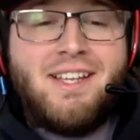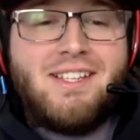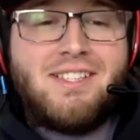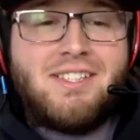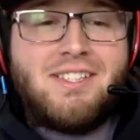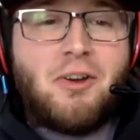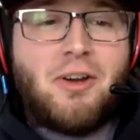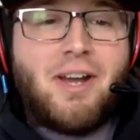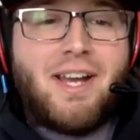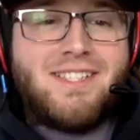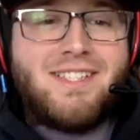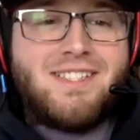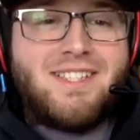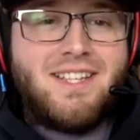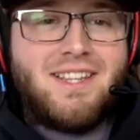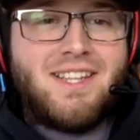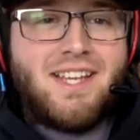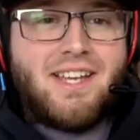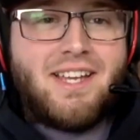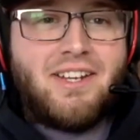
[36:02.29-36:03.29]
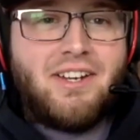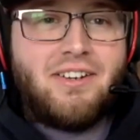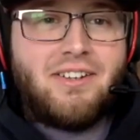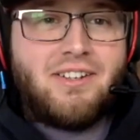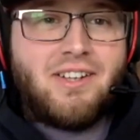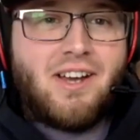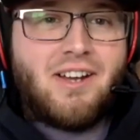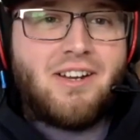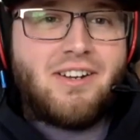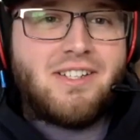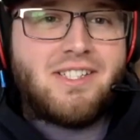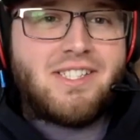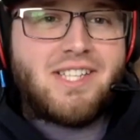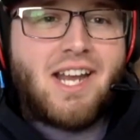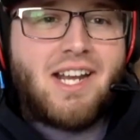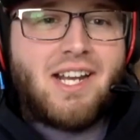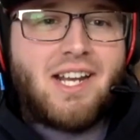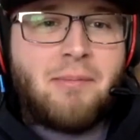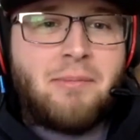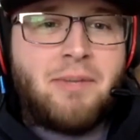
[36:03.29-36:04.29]
So I see that your daughter is
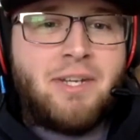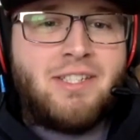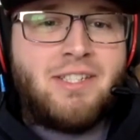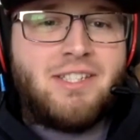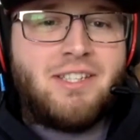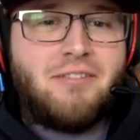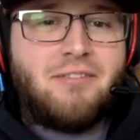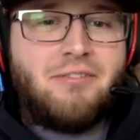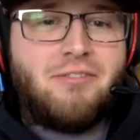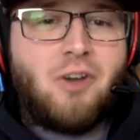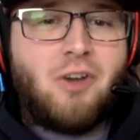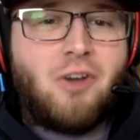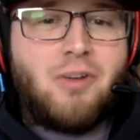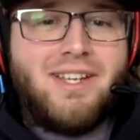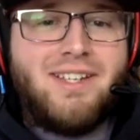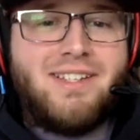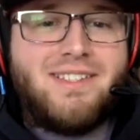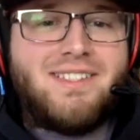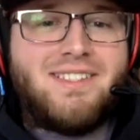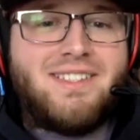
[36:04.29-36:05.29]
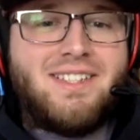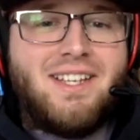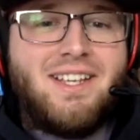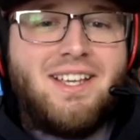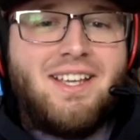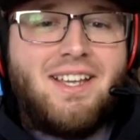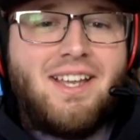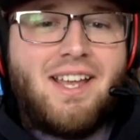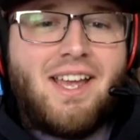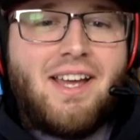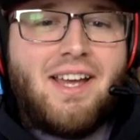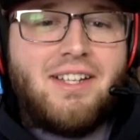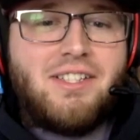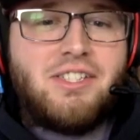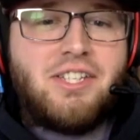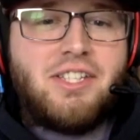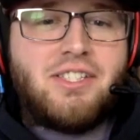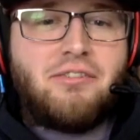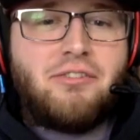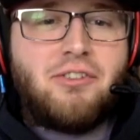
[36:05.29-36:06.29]
kind of coming to the focus.
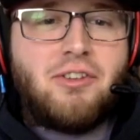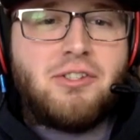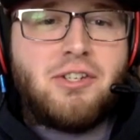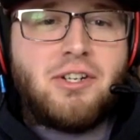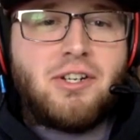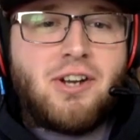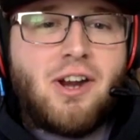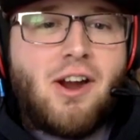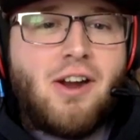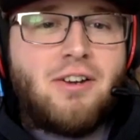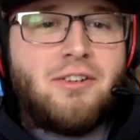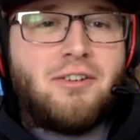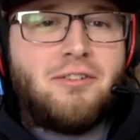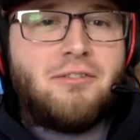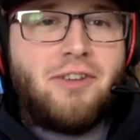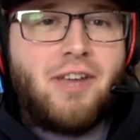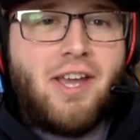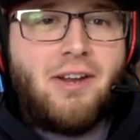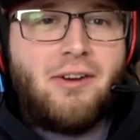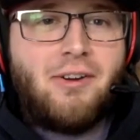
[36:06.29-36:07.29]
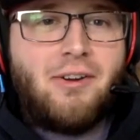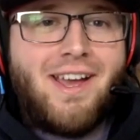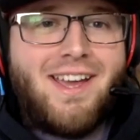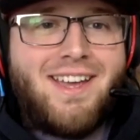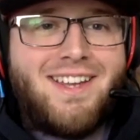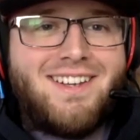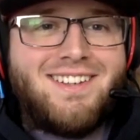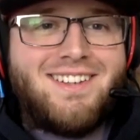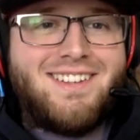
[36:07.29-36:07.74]
She's a future Cardinal fan, right?